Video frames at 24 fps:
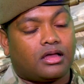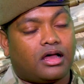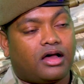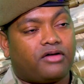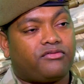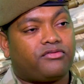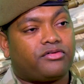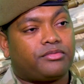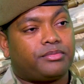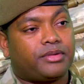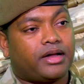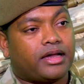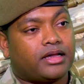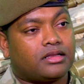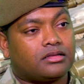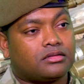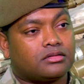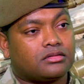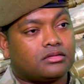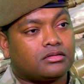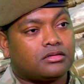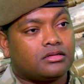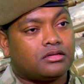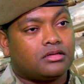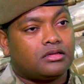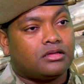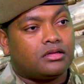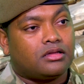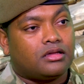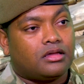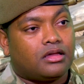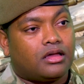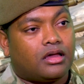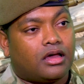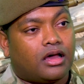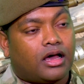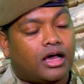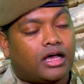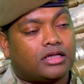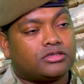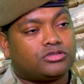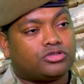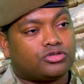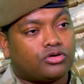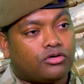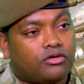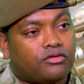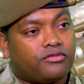half a mile,
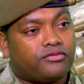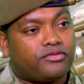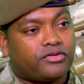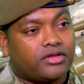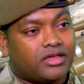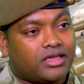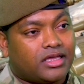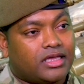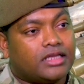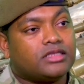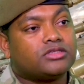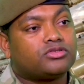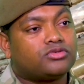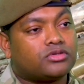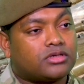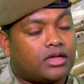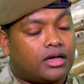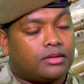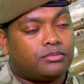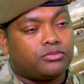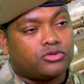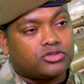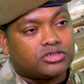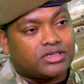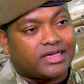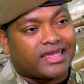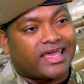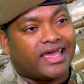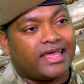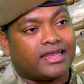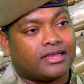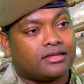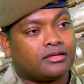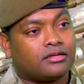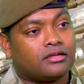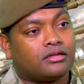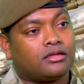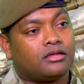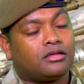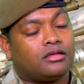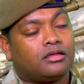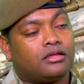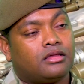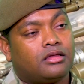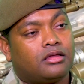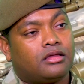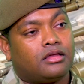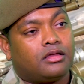I drove into an ambush again.
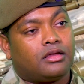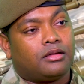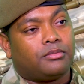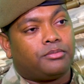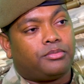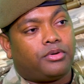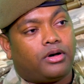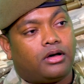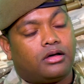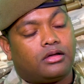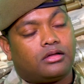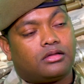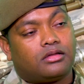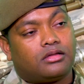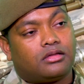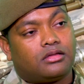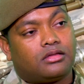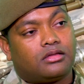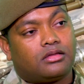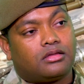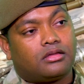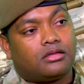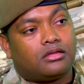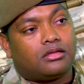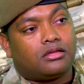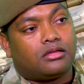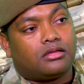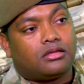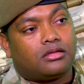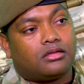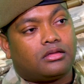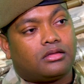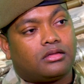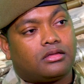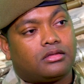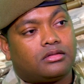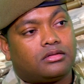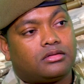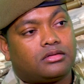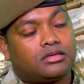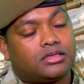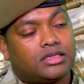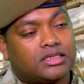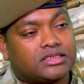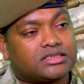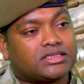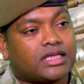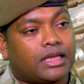But
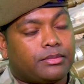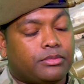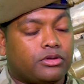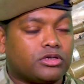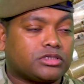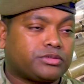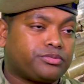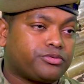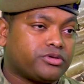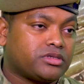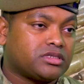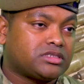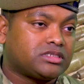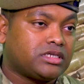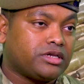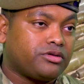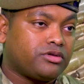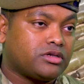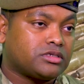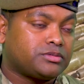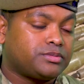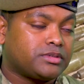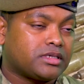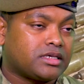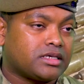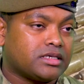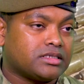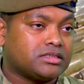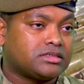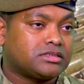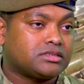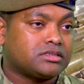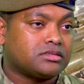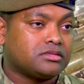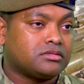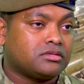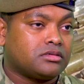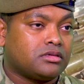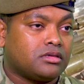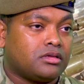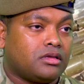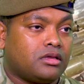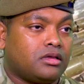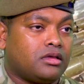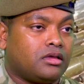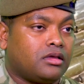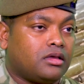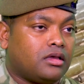this time it was pretty serious because
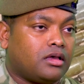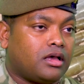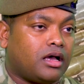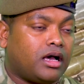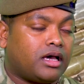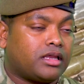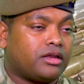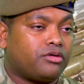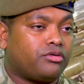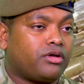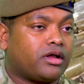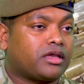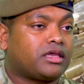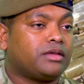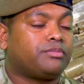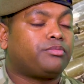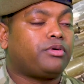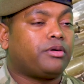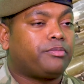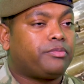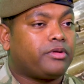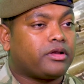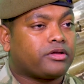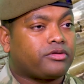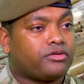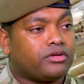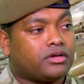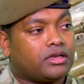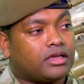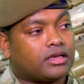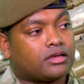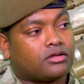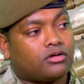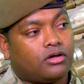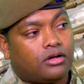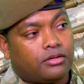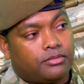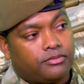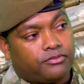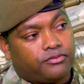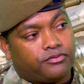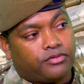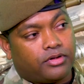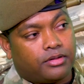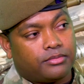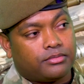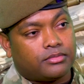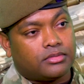I had a rocket propelled grenade
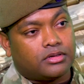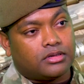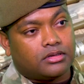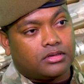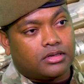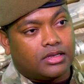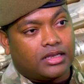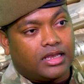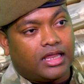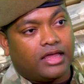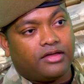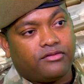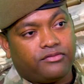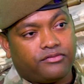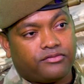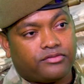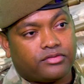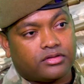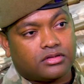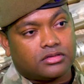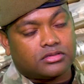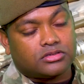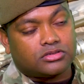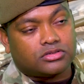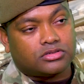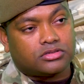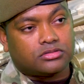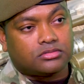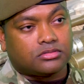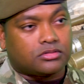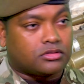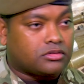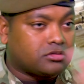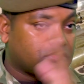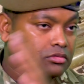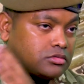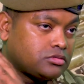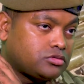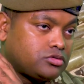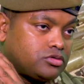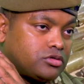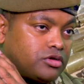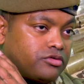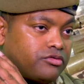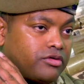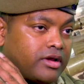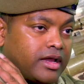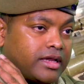come from the left
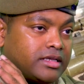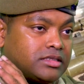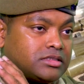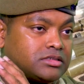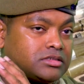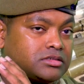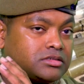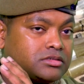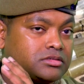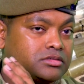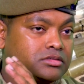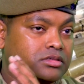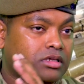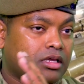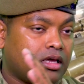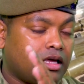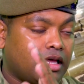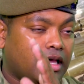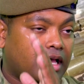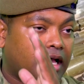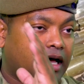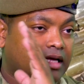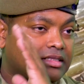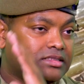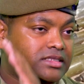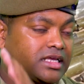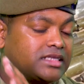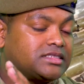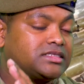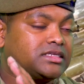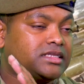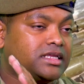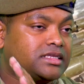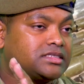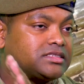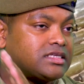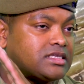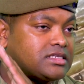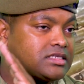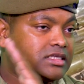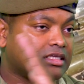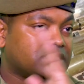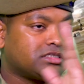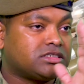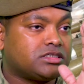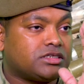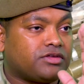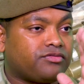to the right and detonate
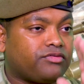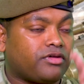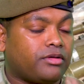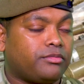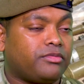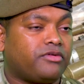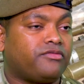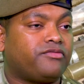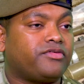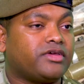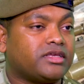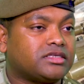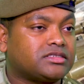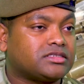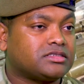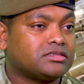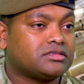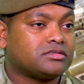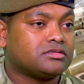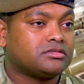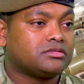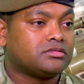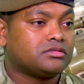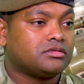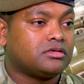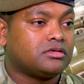6 inches from my face.